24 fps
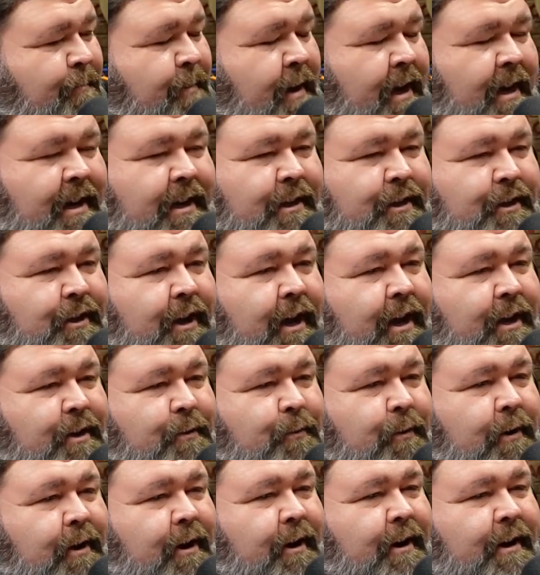back in
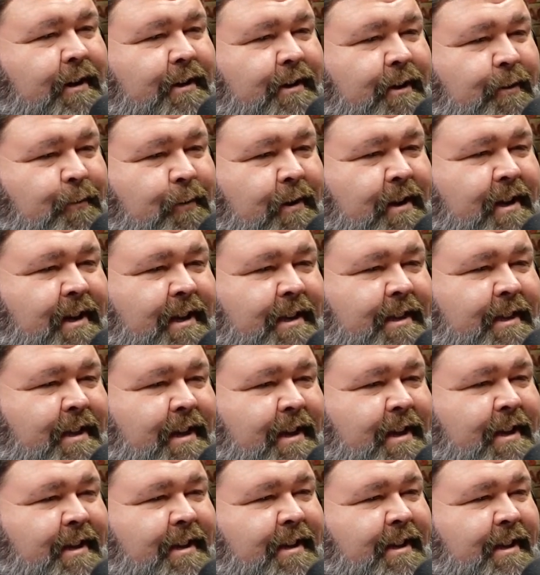January, so we hit
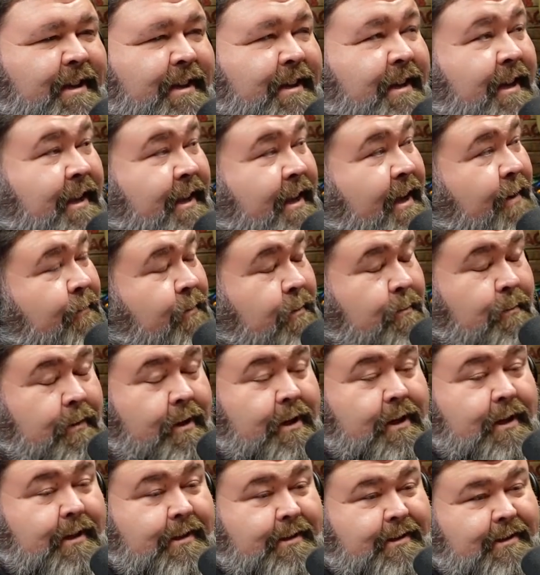that in 11
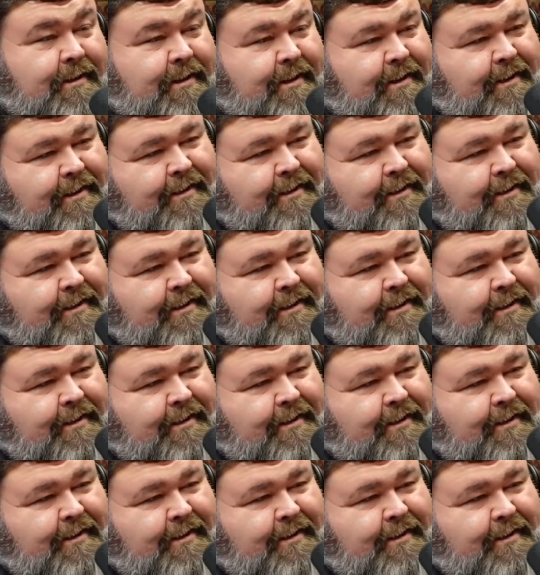months. Yeah.